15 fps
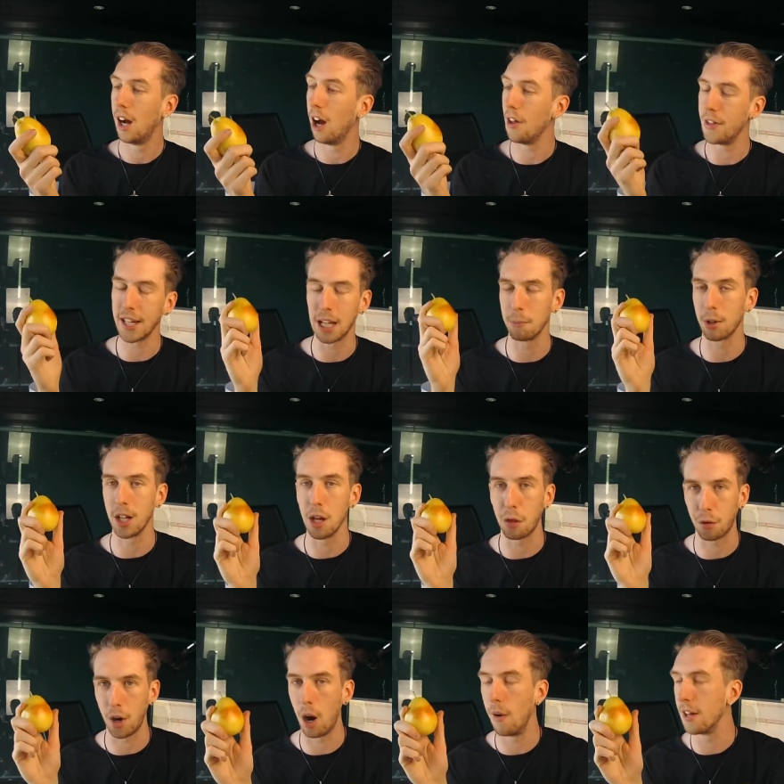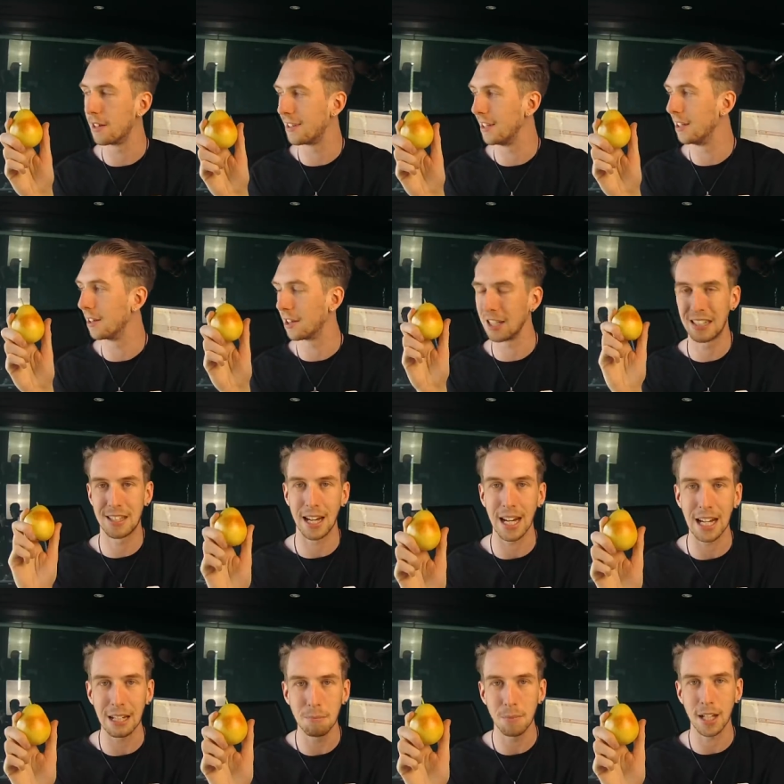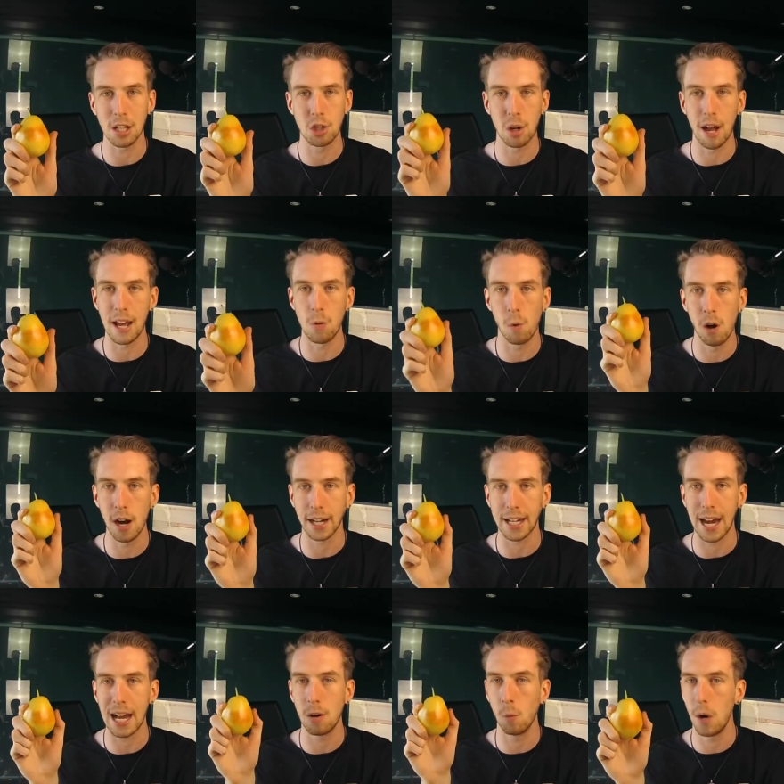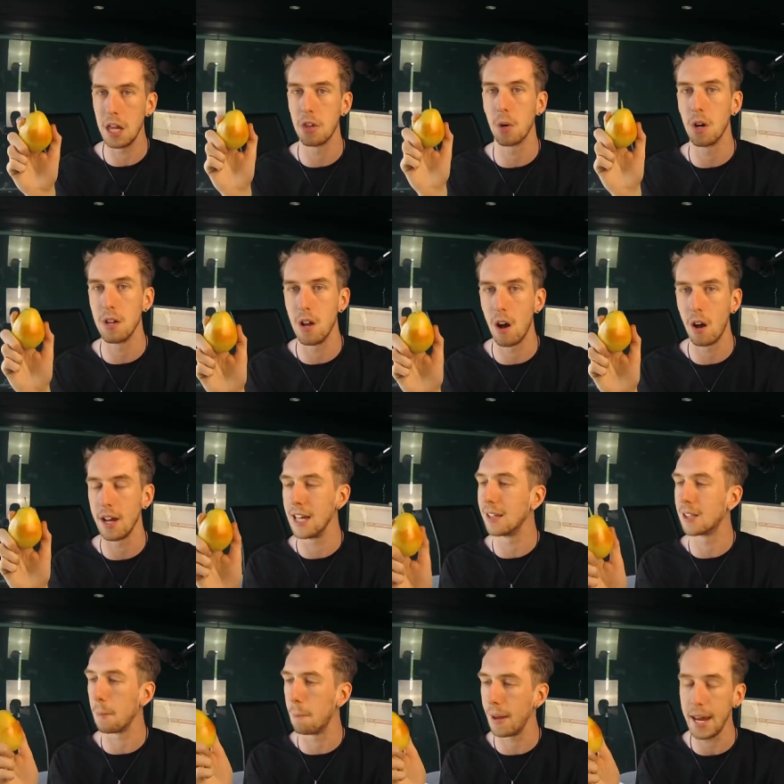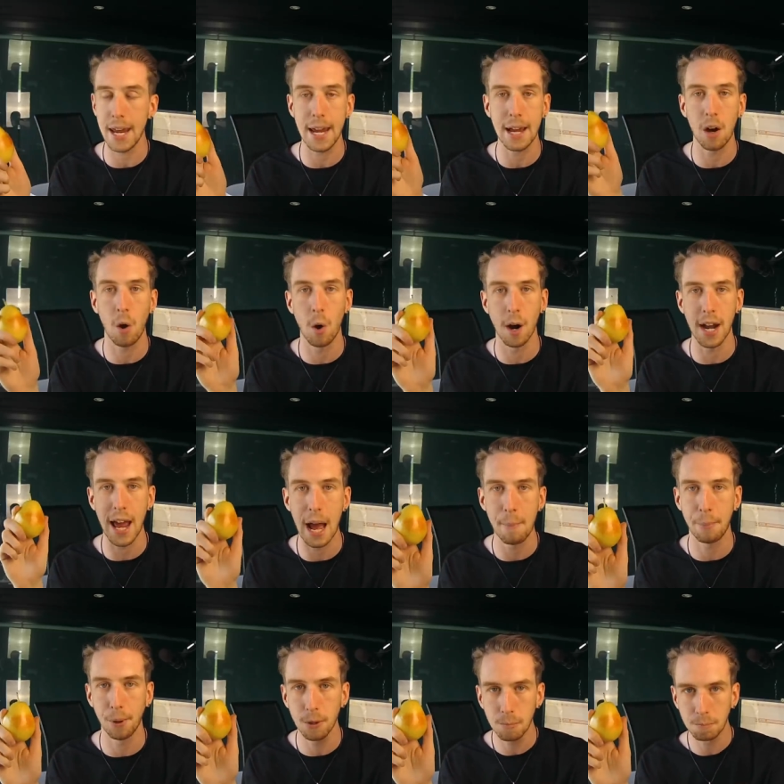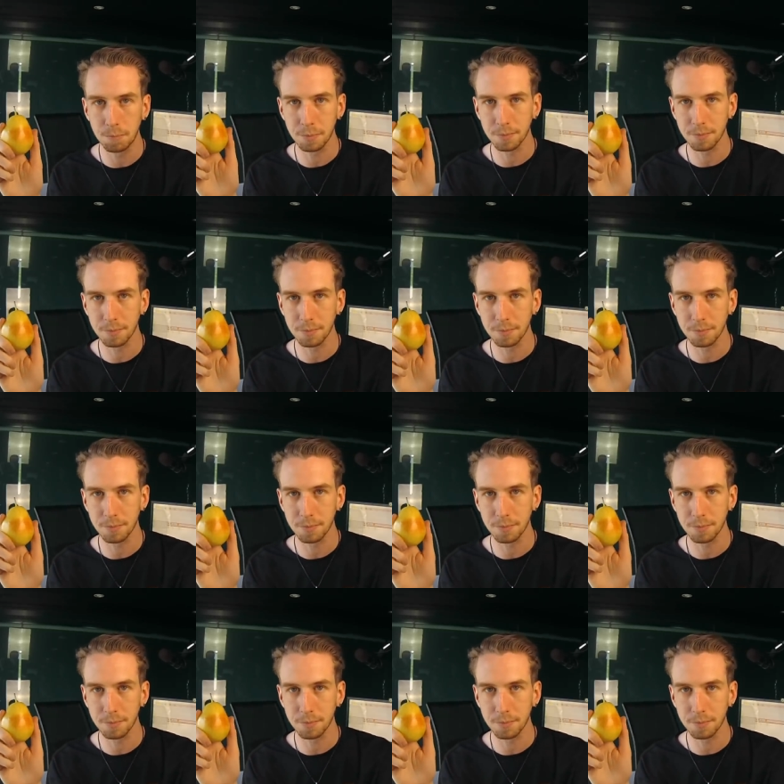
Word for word: I think I'm going to throw it to the team and try and work out whether or not it's a pear or an apple.